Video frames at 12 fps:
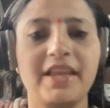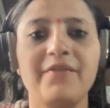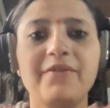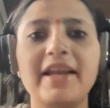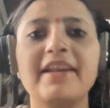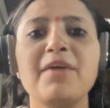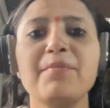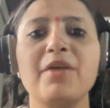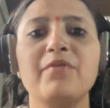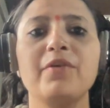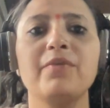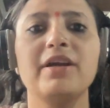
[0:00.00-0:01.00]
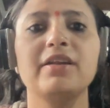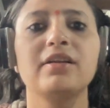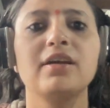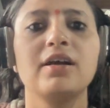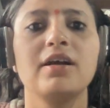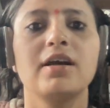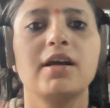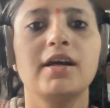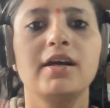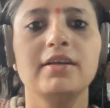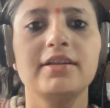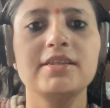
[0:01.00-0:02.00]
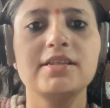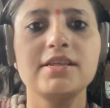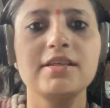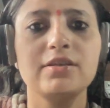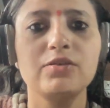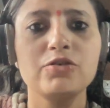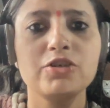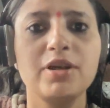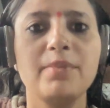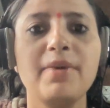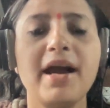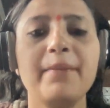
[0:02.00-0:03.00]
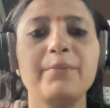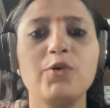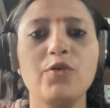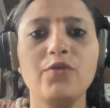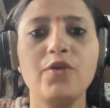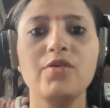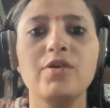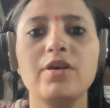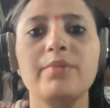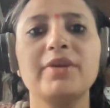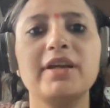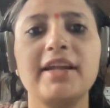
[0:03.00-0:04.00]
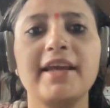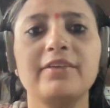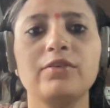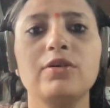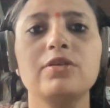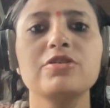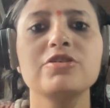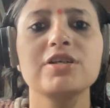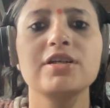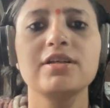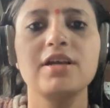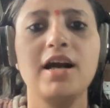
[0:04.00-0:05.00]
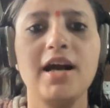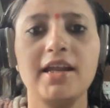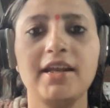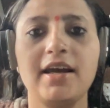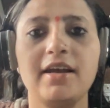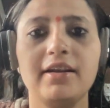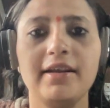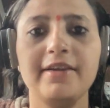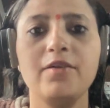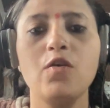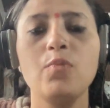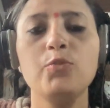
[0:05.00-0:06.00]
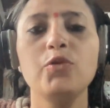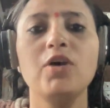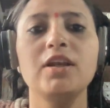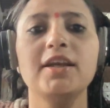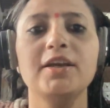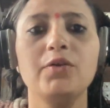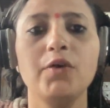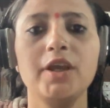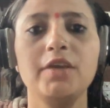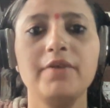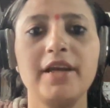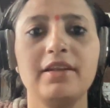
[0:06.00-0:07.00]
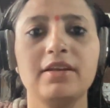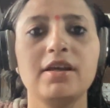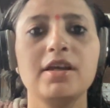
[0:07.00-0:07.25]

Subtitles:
Welcome everyone. This is Ritu Sharma. I'm co-founder of the tech solution RR and hope you all are doing well.